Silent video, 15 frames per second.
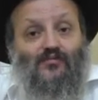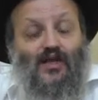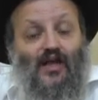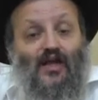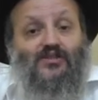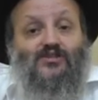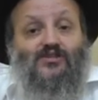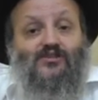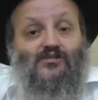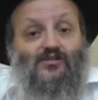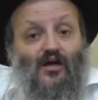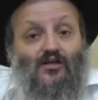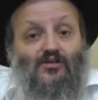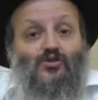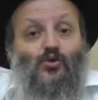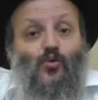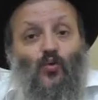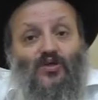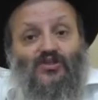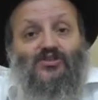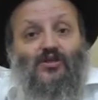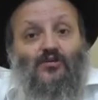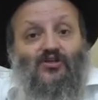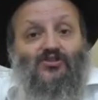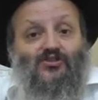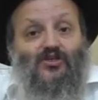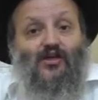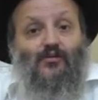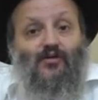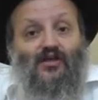It's not your wisdom that's
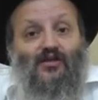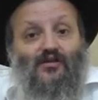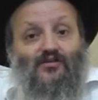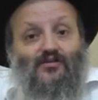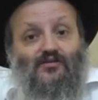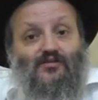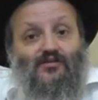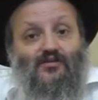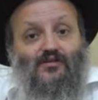going to make it.